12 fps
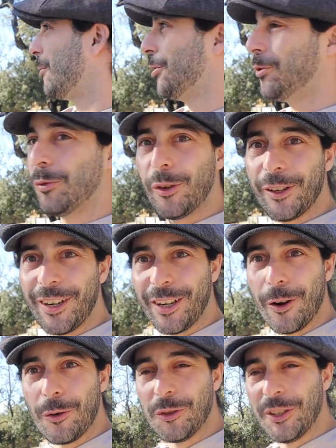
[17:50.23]
which we're gonna
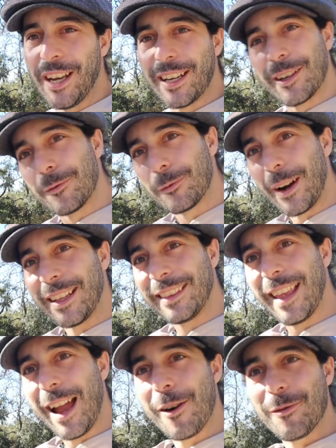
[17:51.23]
go check right
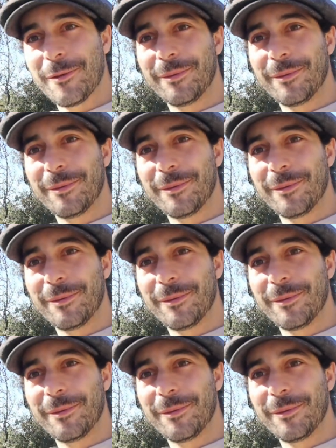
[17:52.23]
now.